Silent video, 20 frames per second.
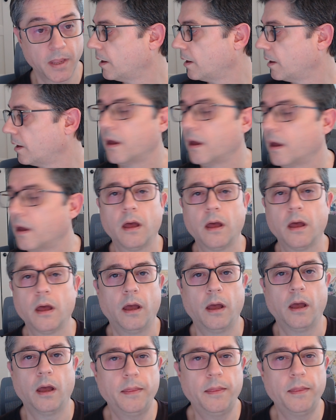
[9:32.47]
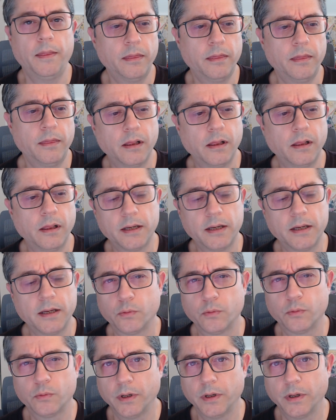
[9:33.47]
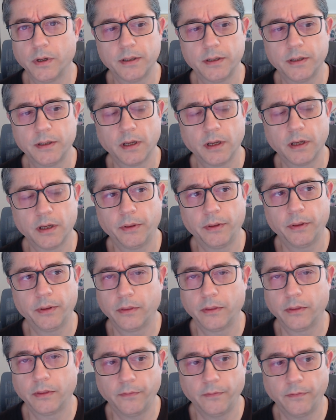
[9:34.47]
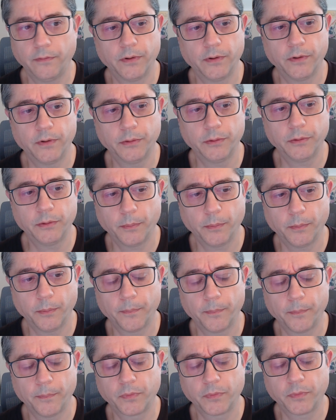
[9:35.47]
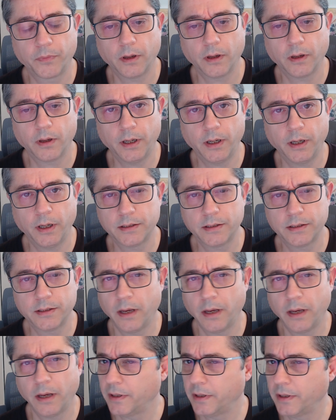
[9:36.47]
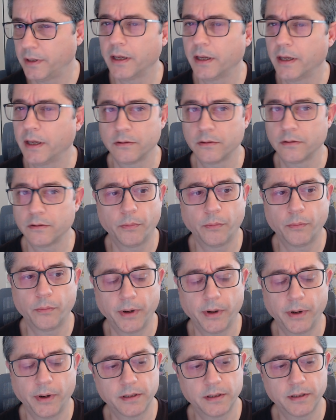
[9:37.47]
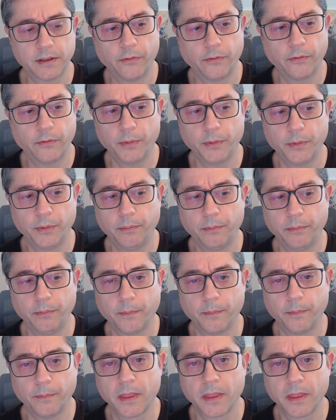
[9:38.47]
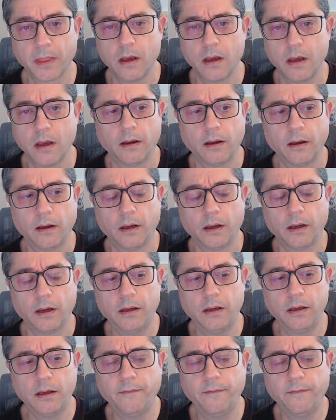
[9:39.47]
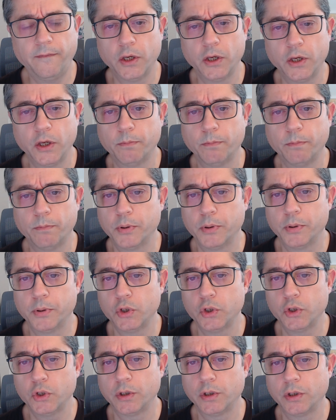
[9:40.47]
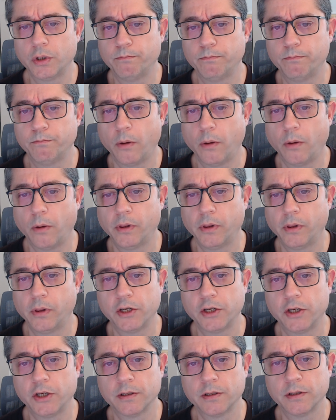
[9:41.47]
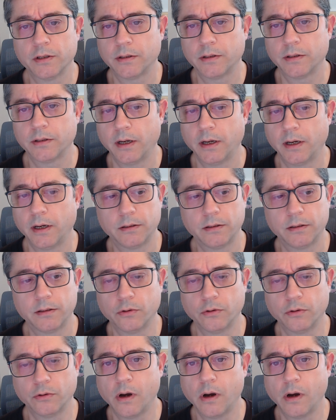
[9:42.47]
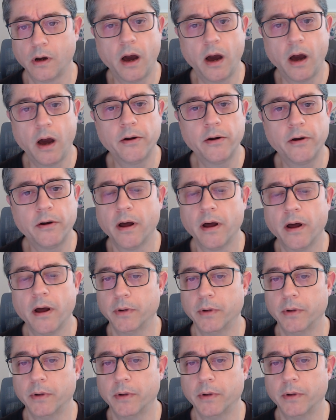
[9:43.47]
And the last one is a bit different. It's a bit, again, surprising for me. If you push the population size to higher numbers,